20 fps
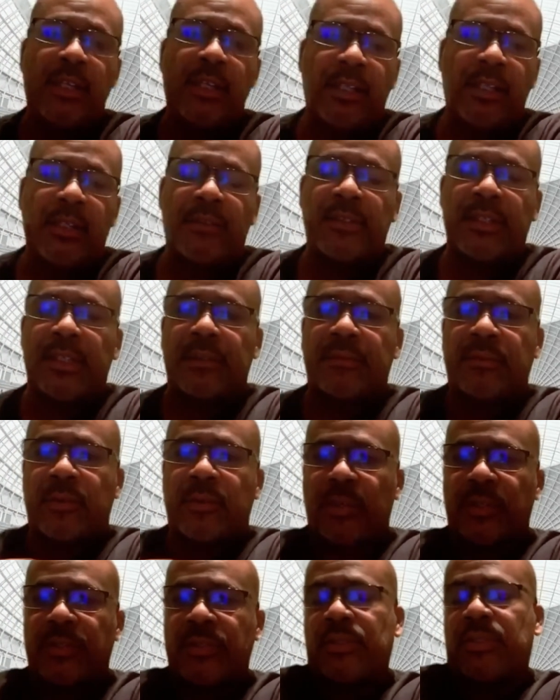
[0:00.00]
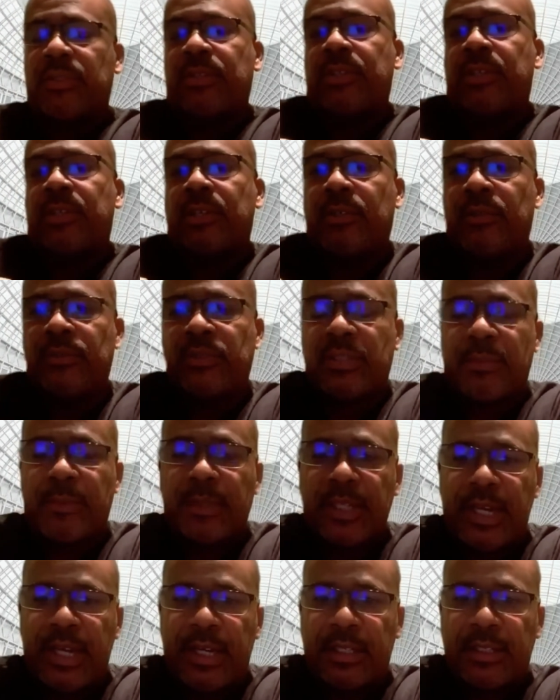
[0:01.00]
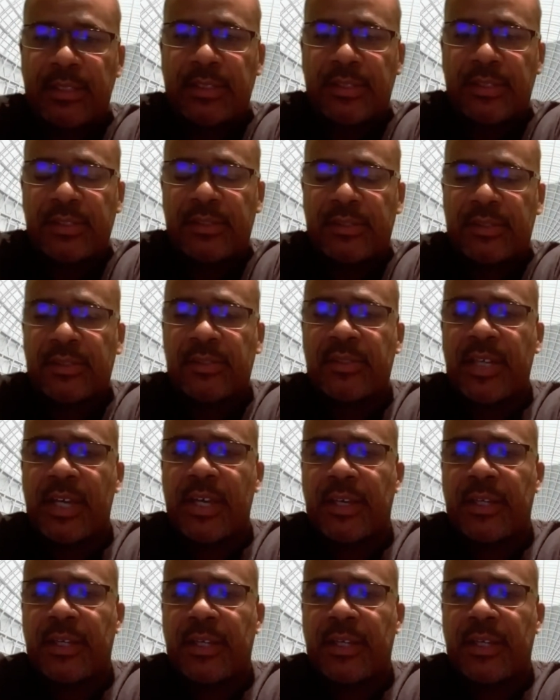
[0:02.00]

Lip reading: then of course, some analysis is taken.